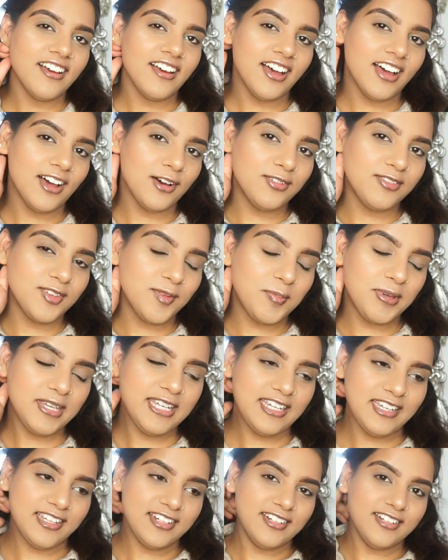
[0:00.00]
How have you
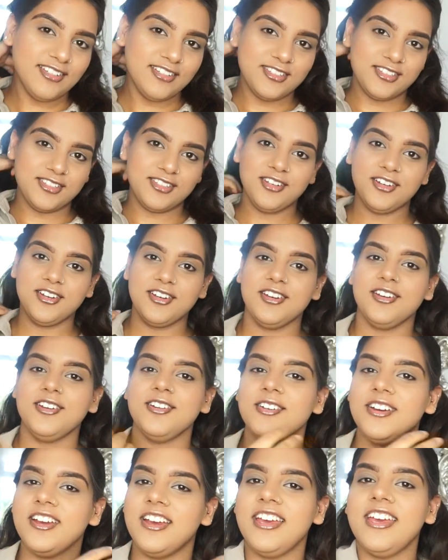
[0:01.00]
been?
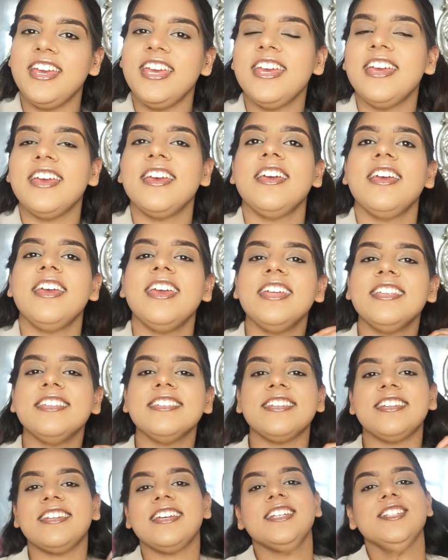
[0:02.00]
So in
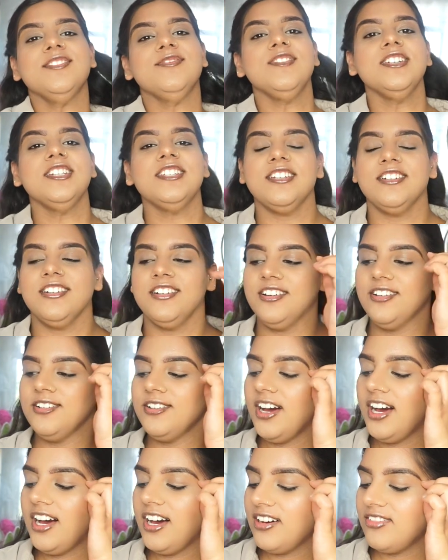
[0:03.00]
today's video
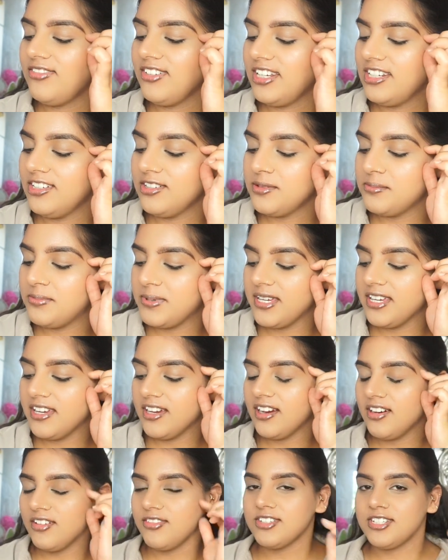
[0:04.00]
I have a little
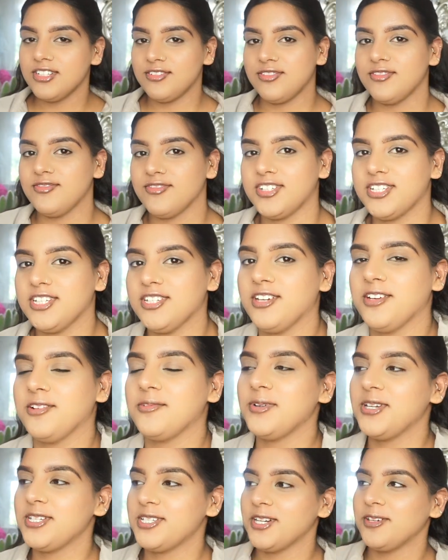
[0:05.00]
bit of a different video
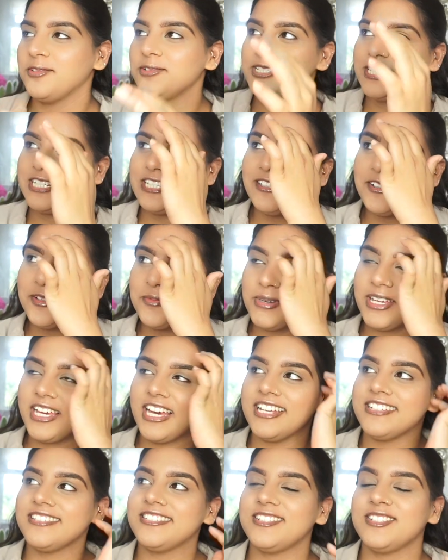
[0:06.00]
which I was a little bit
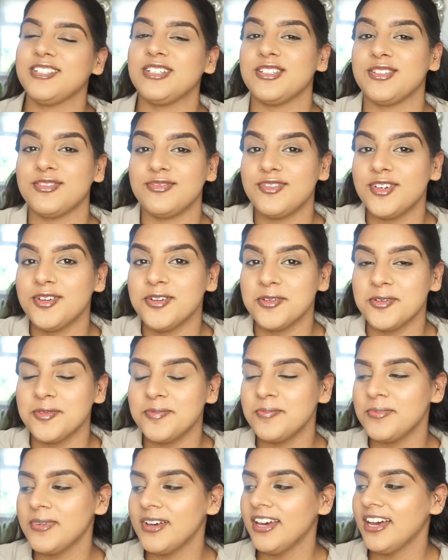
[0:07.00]
hesitant to
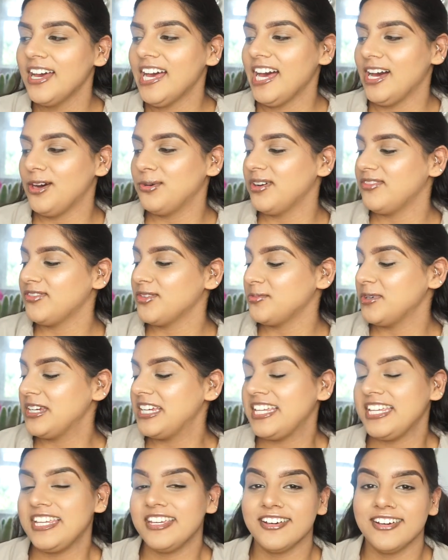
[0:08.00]
film, however we're
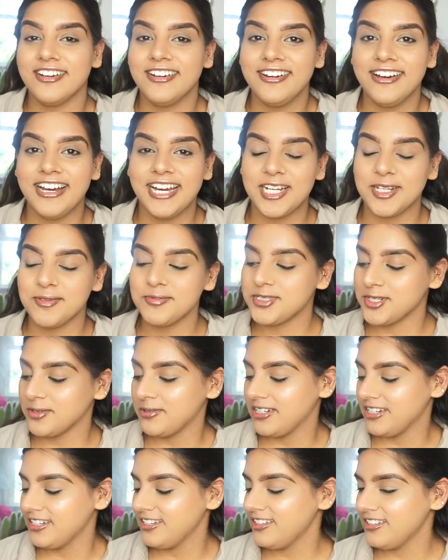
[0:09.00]
here and I'm
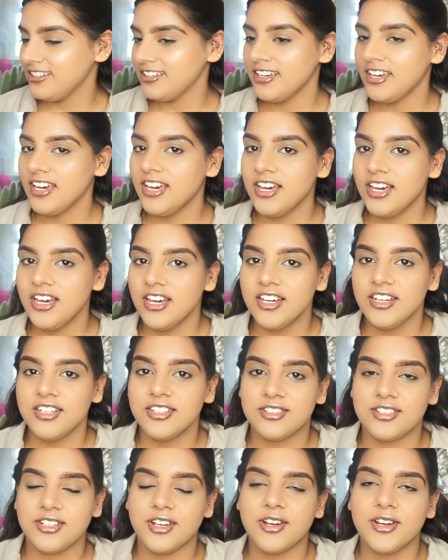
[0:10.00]
doing it.
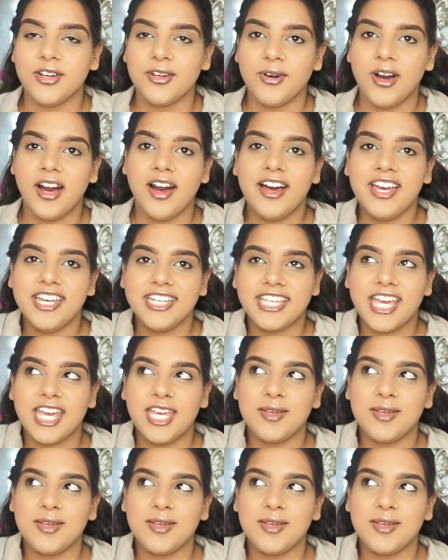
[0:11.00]
So I